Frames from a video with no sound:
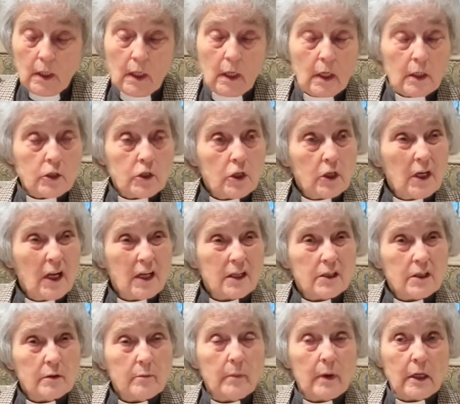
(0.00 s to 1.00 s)
And she'd had
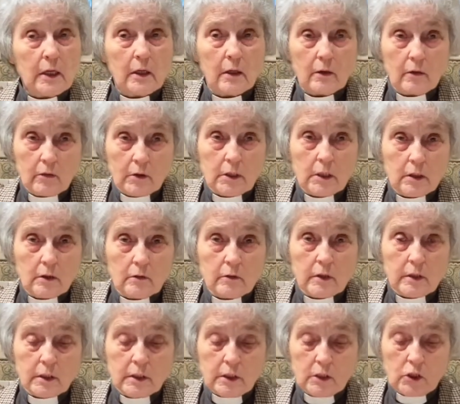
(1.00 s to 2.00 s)
to make a critical
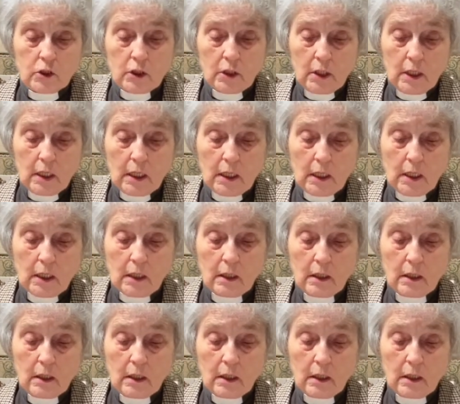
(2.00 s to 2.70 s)
decision there